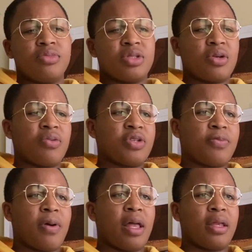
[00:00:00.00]
So we should
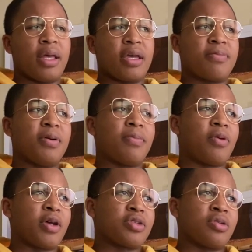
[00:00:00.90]
probably like put
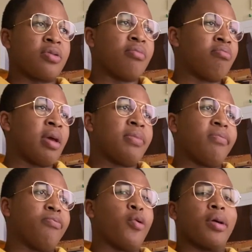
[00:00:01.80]
pressure, maybe
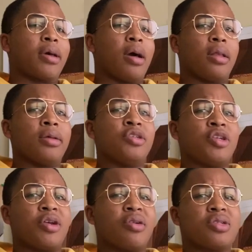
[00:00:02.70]
boycott
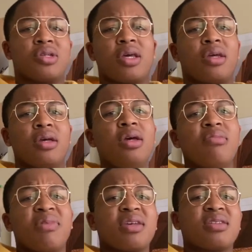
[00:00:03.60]
Leger until they
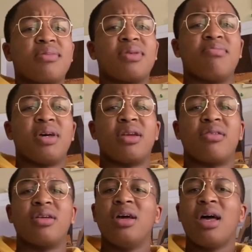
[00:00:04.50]
make something better.
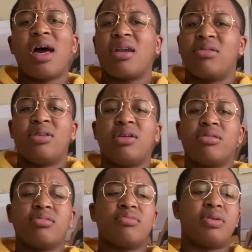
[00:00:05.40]
I don't know,
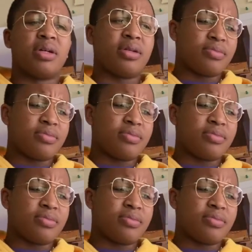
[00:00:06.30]
but